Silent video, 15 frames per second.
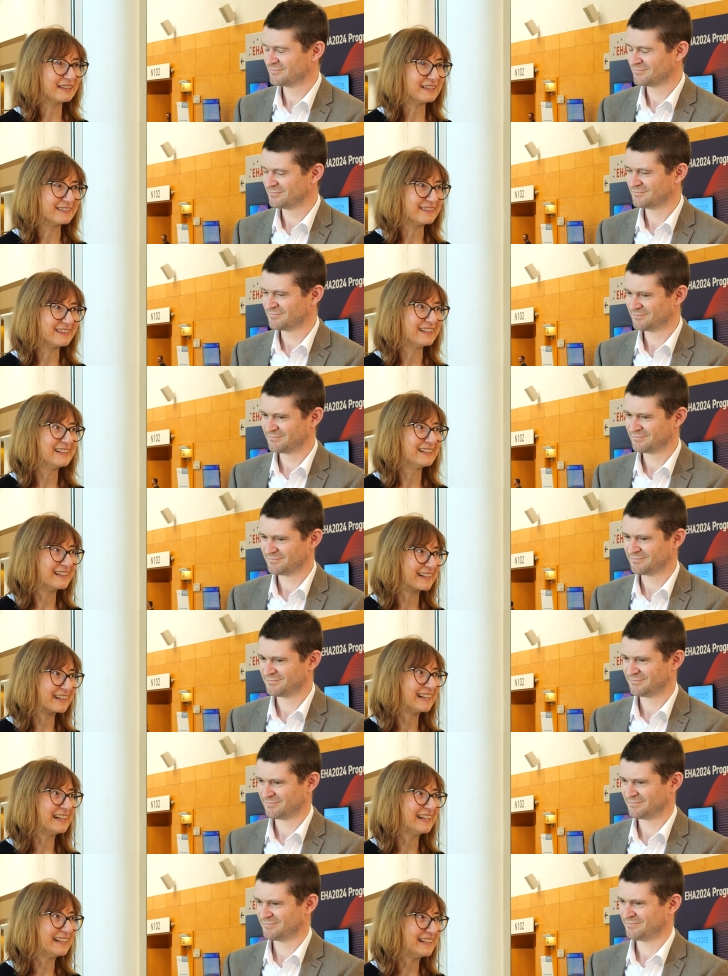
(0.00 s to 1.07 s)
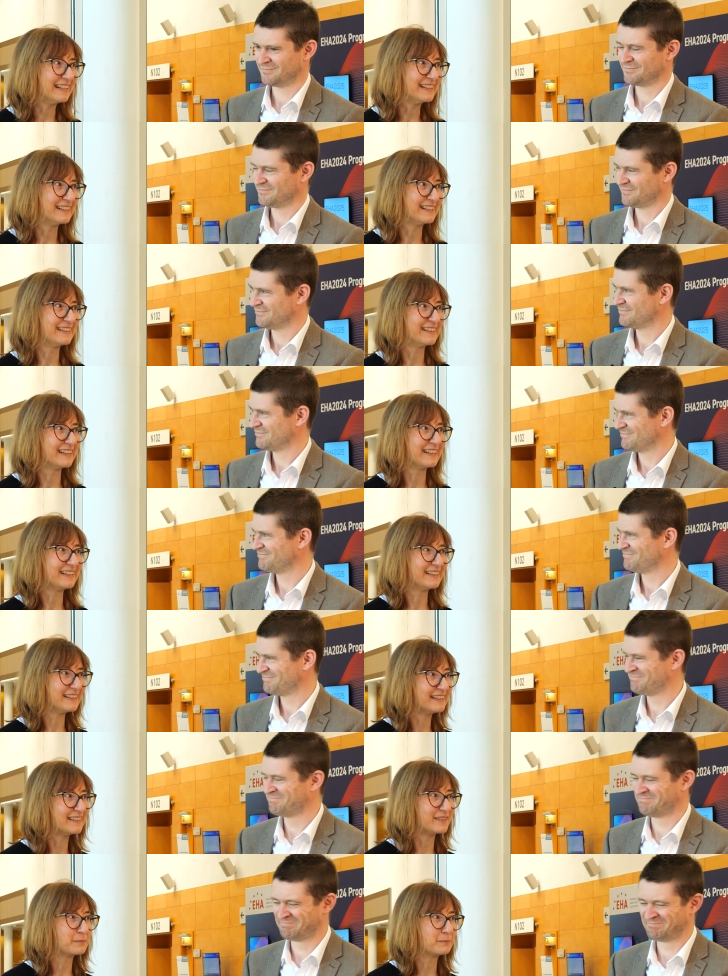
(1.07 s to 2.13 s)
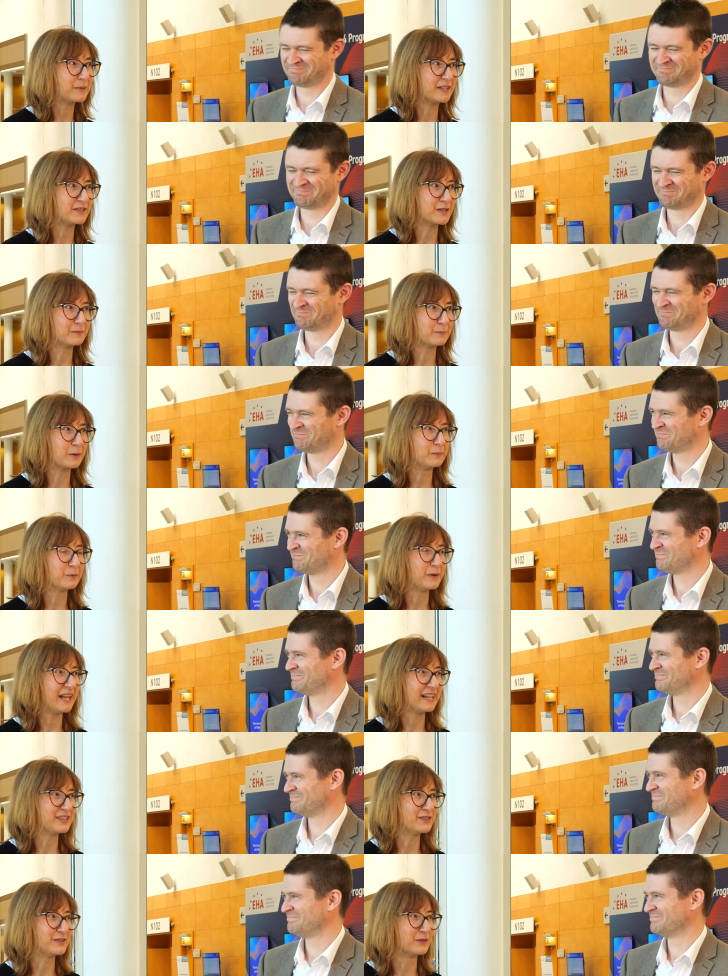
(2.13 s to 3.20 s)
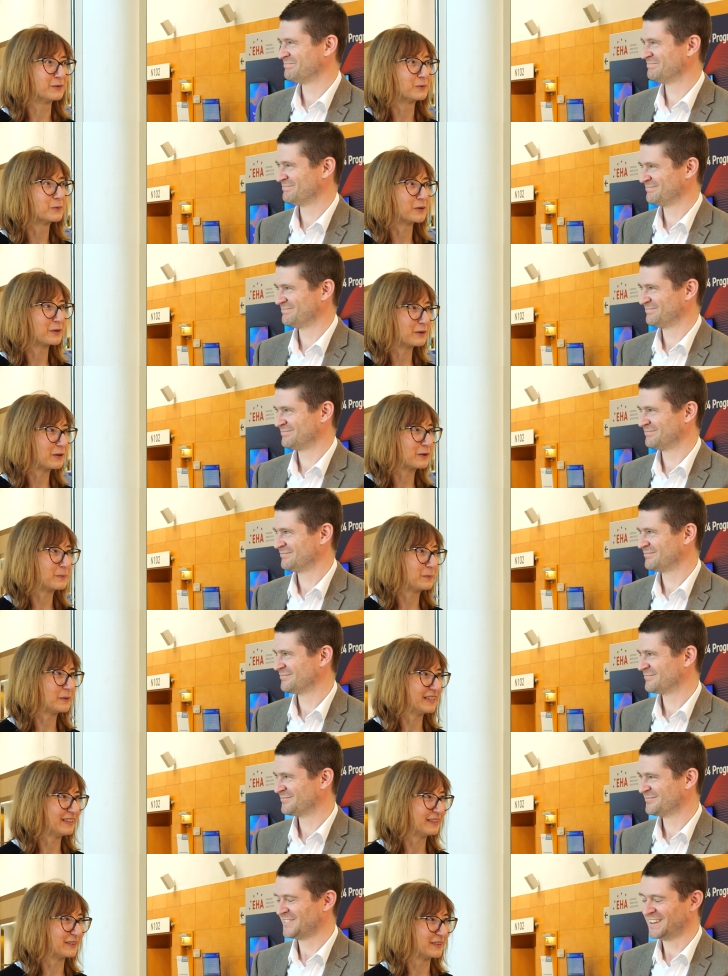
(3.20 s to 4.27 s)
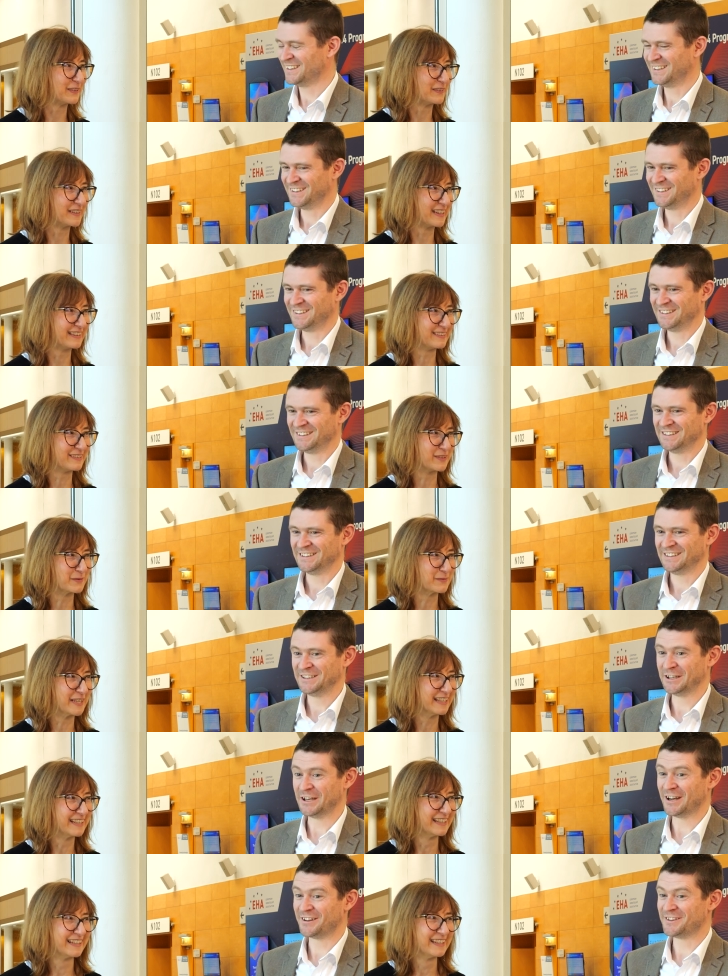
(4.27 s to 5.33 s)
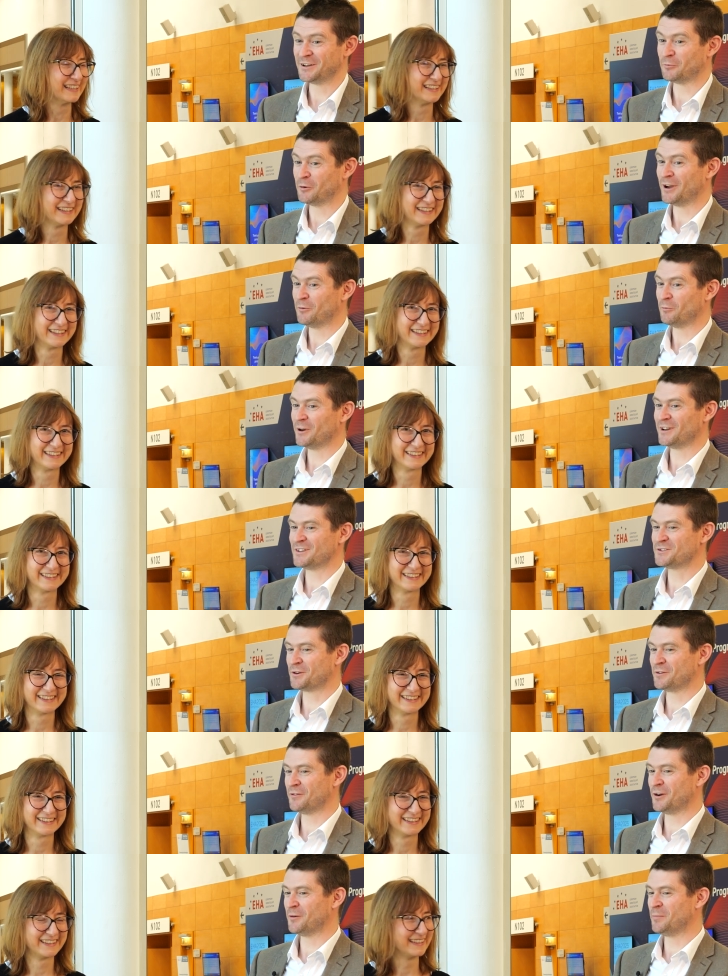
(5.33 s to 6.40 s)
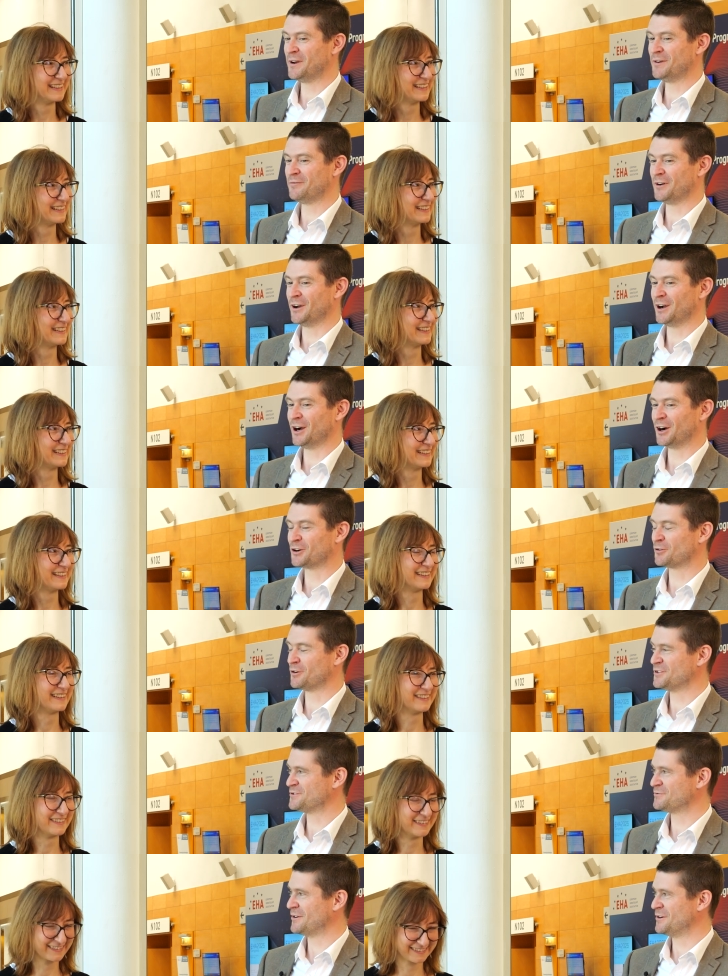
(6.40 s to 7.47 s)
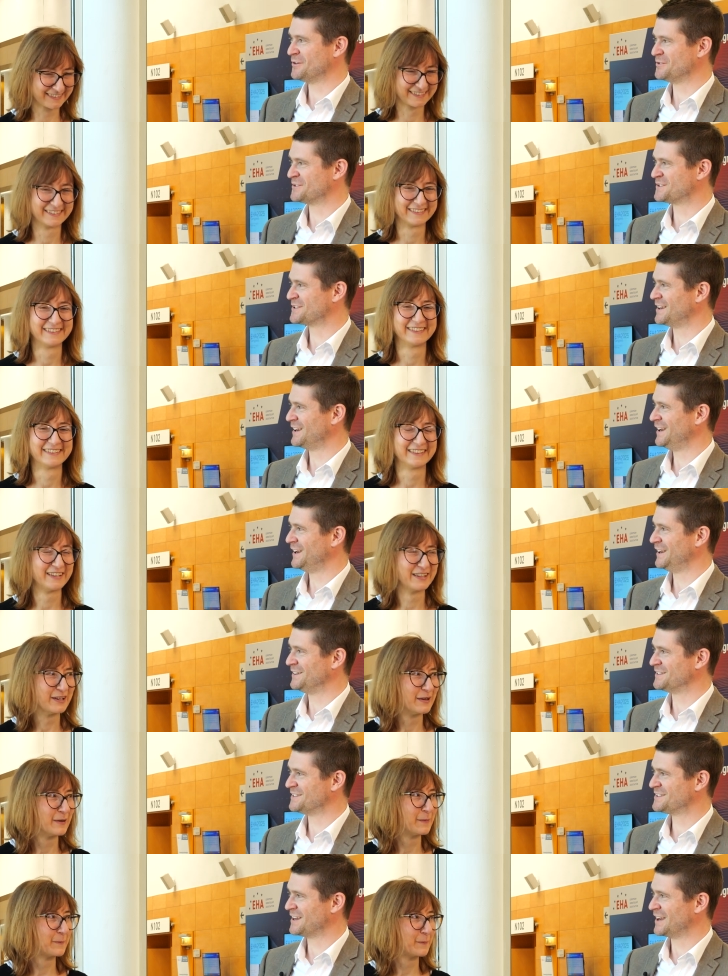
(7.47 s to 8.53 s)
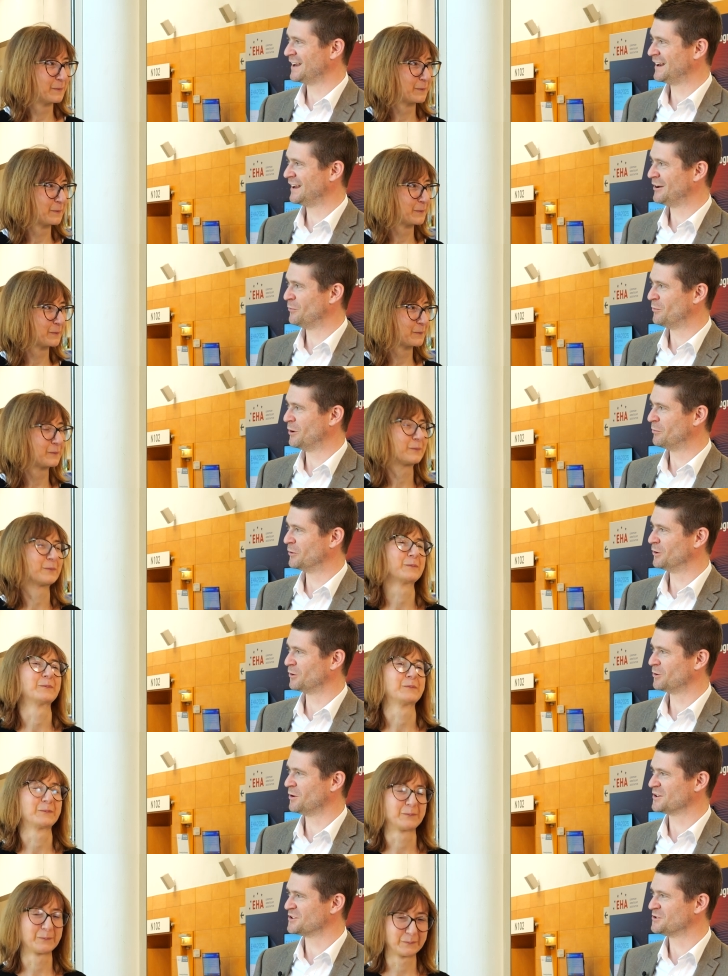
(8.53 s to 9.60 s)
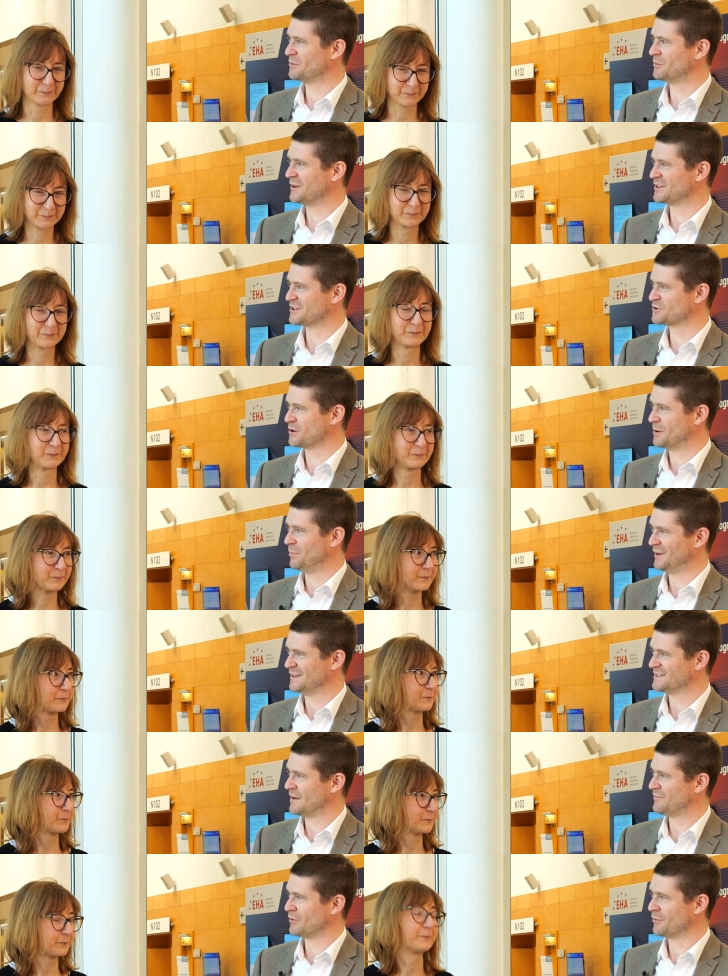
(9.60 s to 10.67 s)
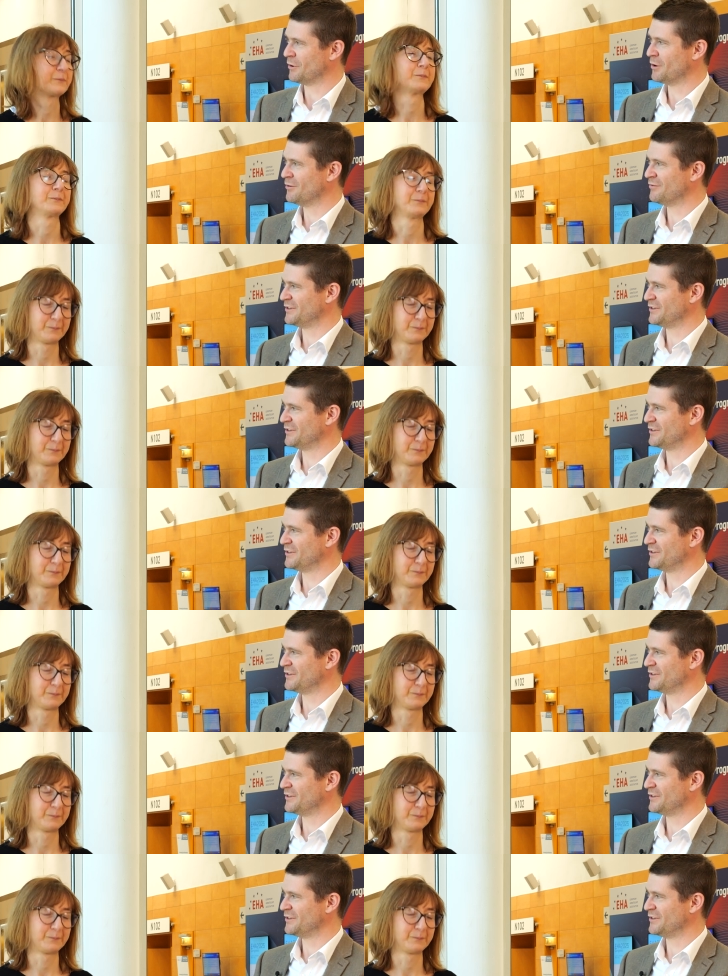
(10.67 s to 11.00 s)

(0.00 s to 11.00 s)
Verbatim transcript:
Speaker 1: is still really needed uh, in this patient population. What's your opinion on that, Toby?
Speaker 2: Yeah, I think we're, we're sort of at a bit of a, a crossroads in CLL where we're not quite sure whether triplets have a role